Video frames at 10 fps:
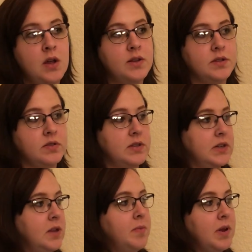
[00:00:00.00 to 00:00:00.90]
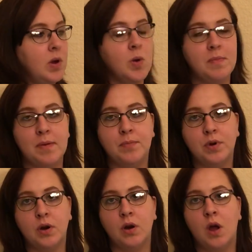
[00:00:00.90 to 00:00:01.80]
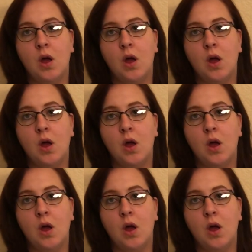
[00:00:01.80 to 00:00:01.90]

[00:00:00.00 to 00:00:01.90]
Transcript: So does anybody remember